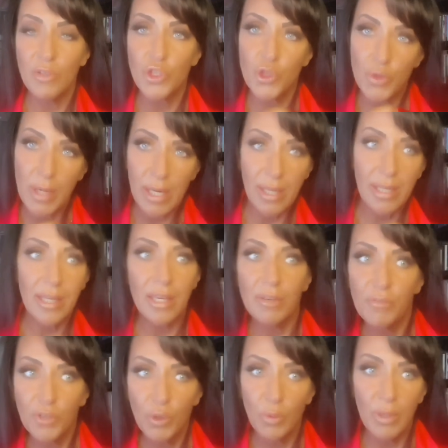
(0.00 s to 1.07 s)
trick,
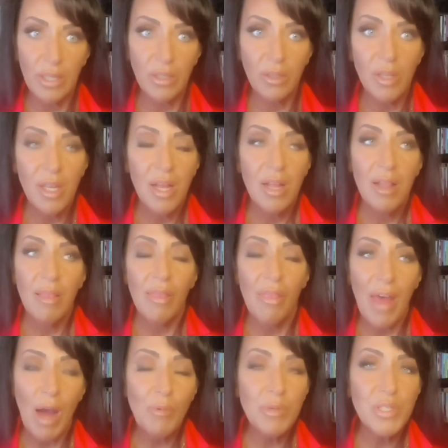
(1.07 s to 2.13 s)
if you will,
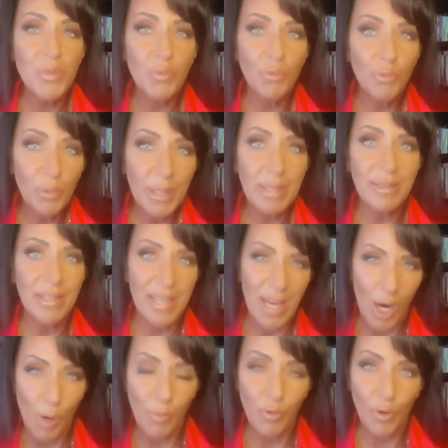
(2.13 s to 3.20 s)
that was really
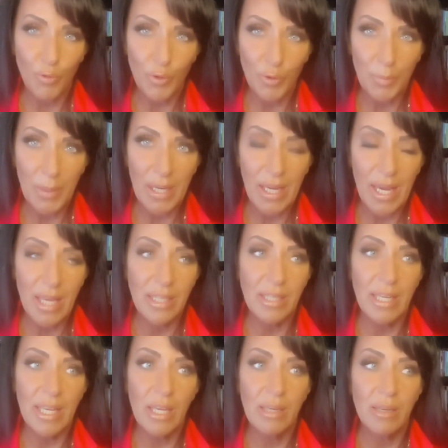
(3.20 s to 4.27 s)
helpful for me. And
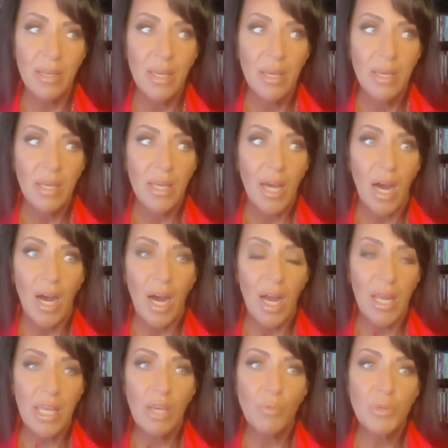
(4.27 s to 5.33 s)

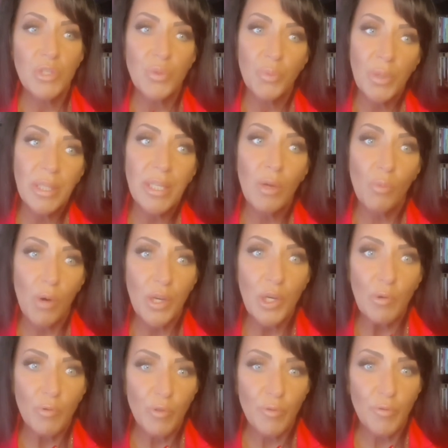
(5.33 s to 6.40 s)
it was really
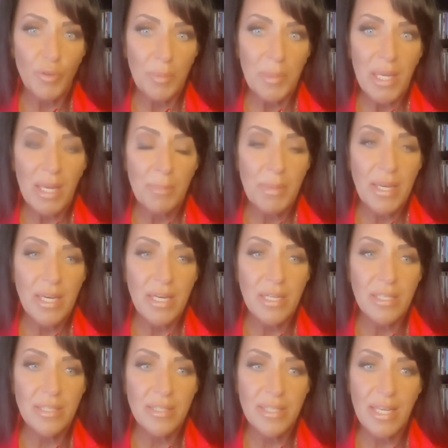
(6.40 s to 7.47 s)
wonderful for me
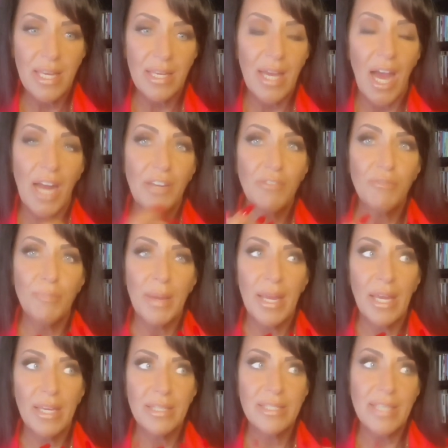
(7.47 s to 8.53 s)
because it kind of
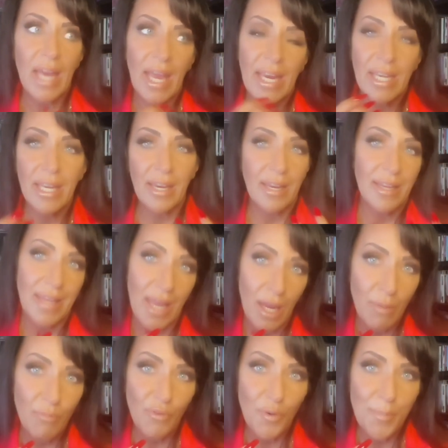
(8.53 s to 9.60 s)
made dieting a
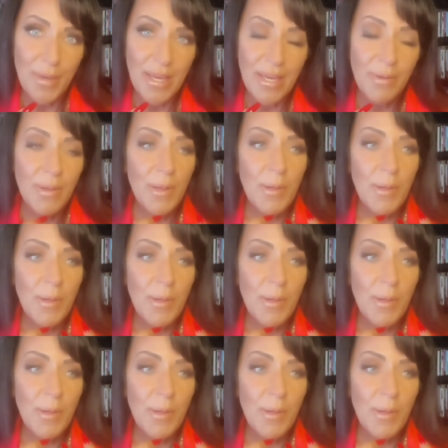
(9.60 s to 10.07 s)
game for me.